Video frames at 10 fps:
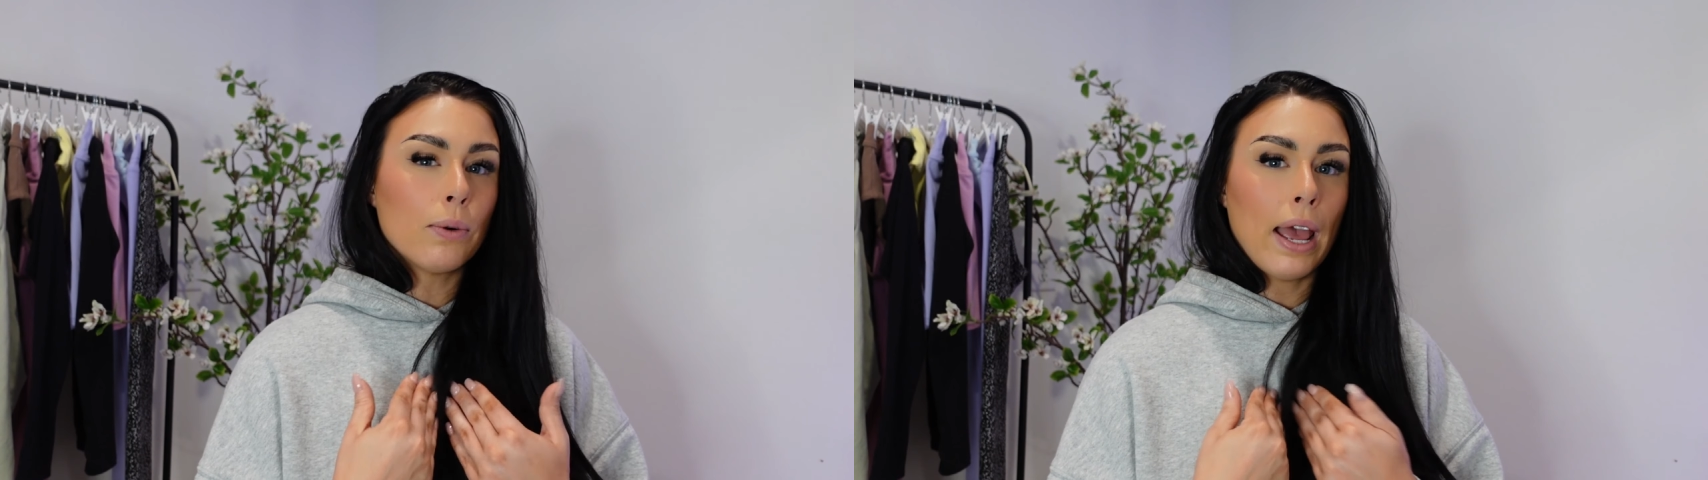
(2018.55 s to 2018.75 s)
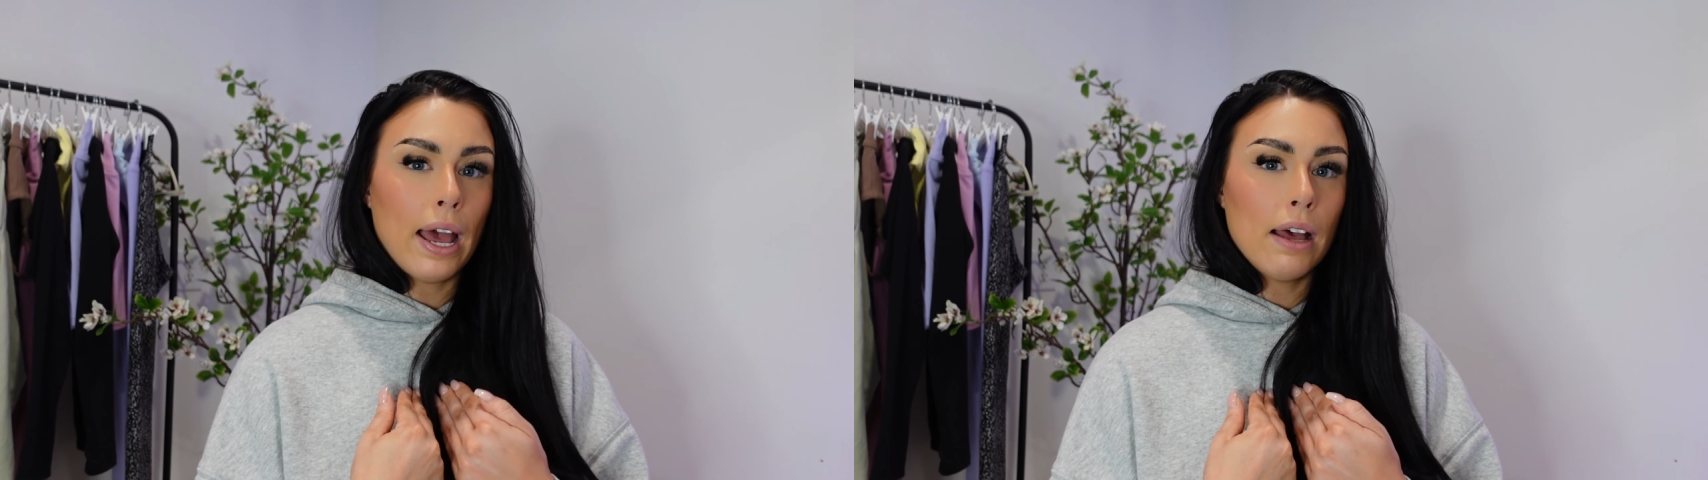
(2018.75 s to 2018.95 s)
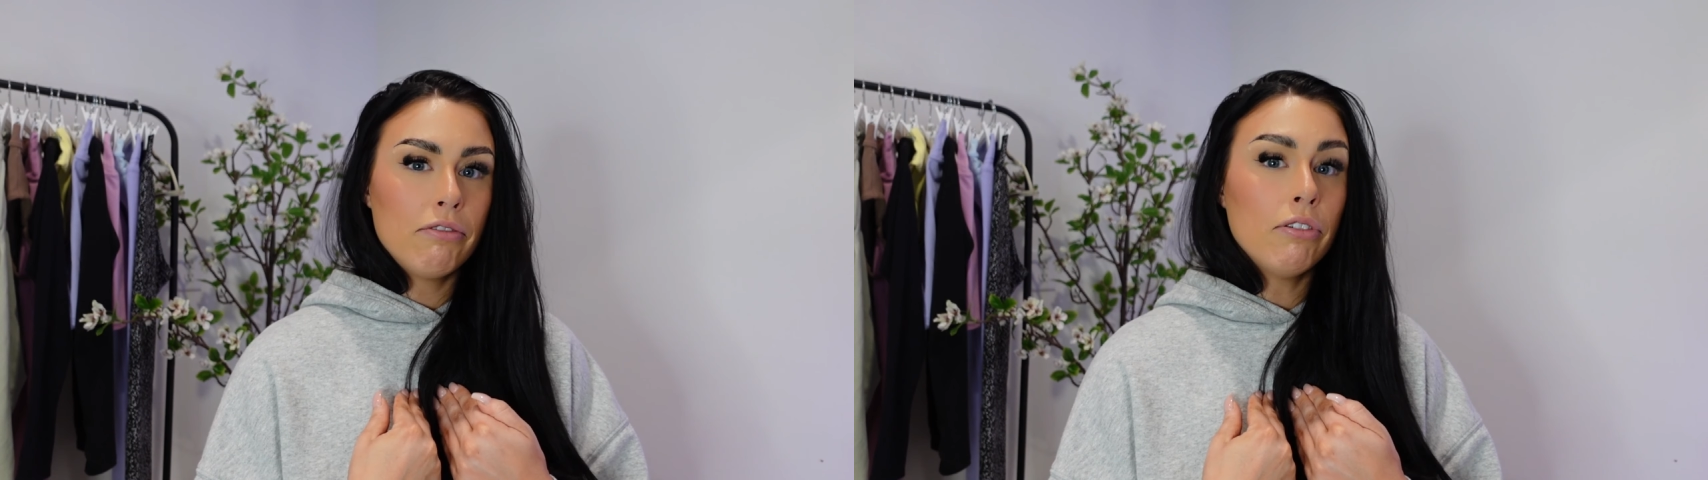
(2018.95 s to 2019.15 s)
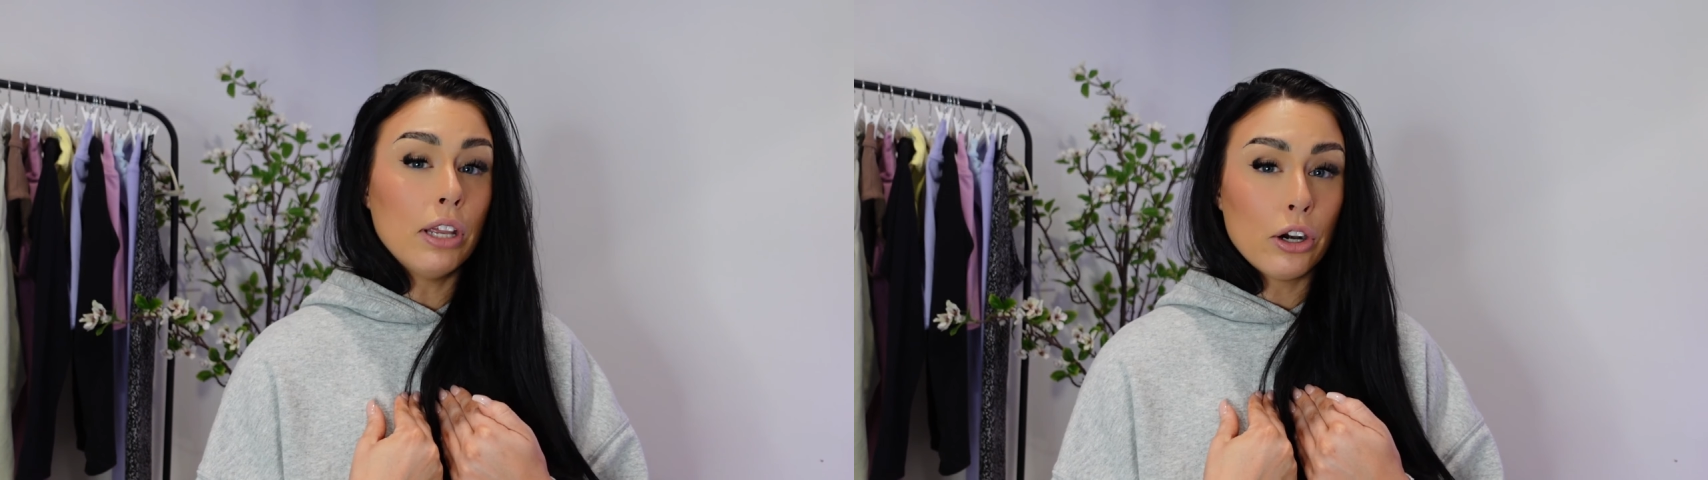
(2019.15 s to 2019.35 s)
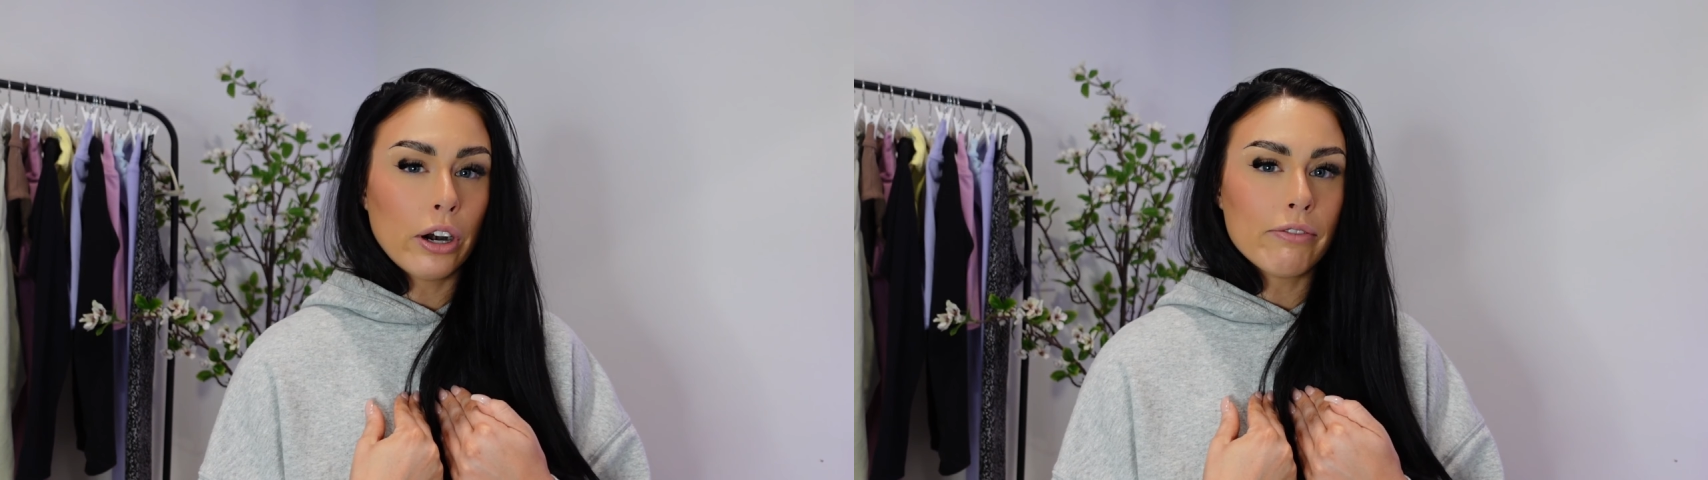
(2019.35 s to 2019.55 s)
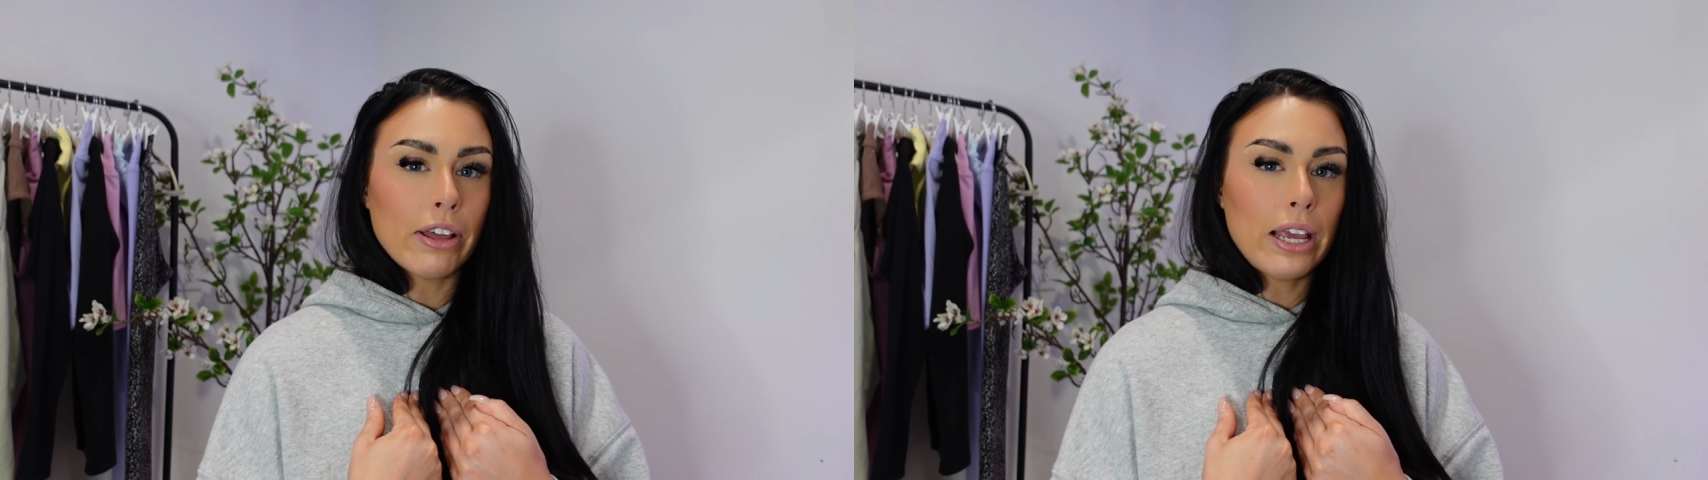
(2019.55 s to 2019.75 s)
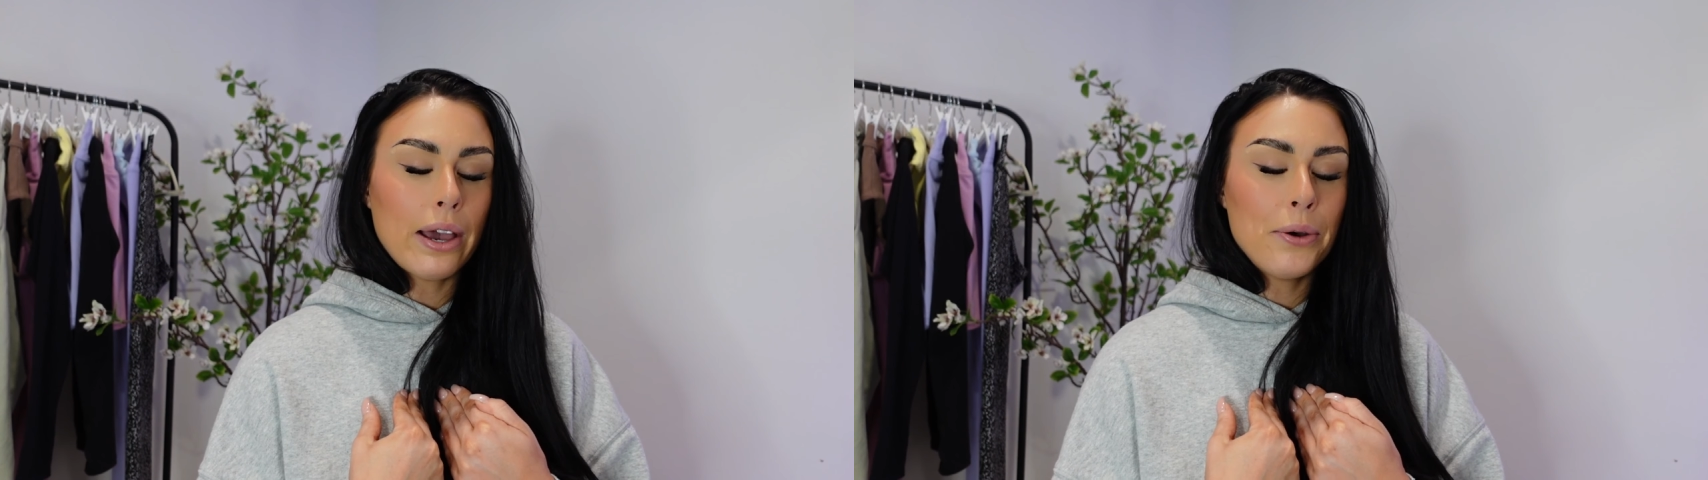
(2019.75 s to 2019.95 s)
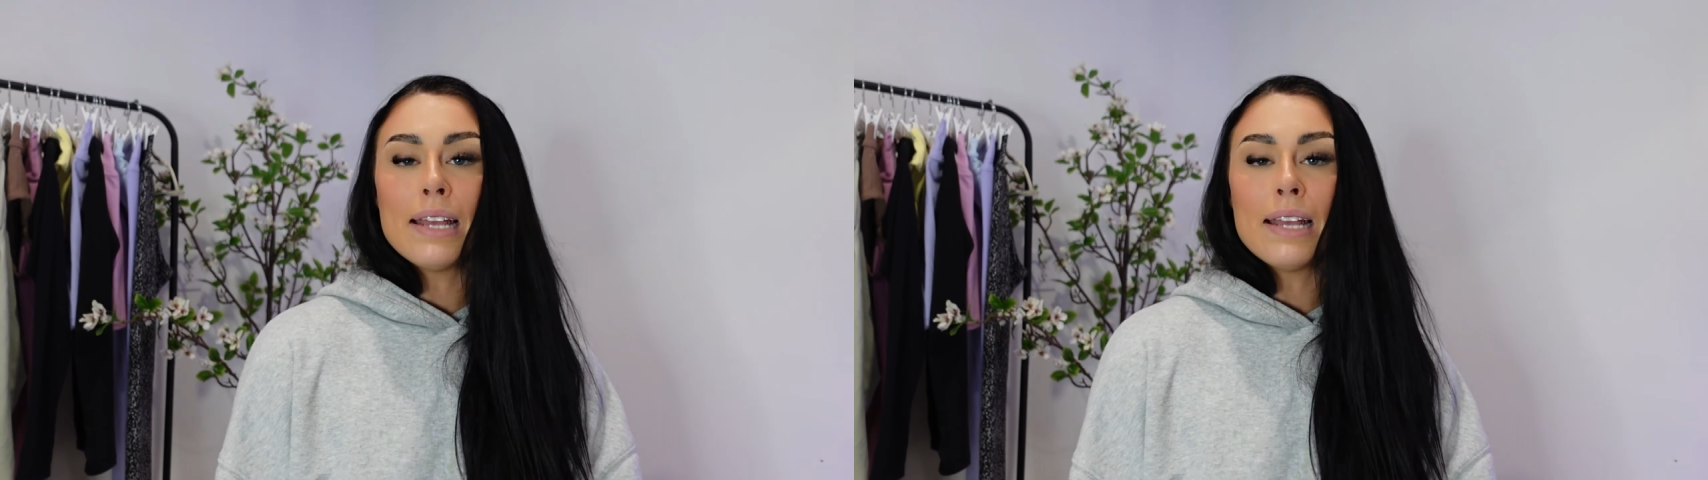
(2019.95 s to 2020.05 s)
have in her video.